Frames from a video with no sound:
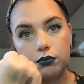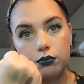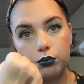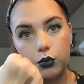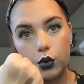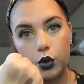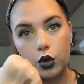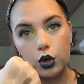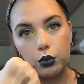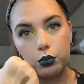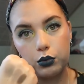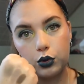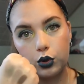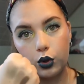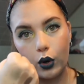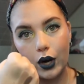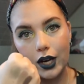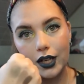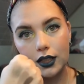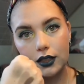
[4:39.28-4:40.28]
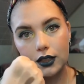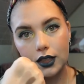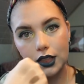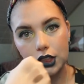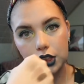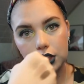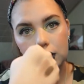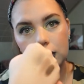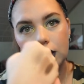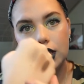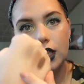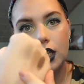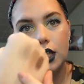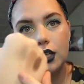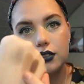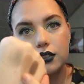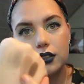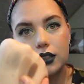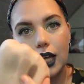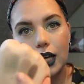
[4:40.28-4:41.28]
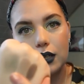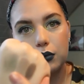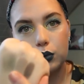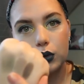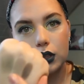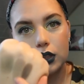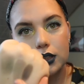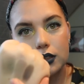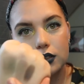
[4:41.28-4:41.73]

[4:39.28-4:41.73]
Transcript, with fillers: more greyish. So that one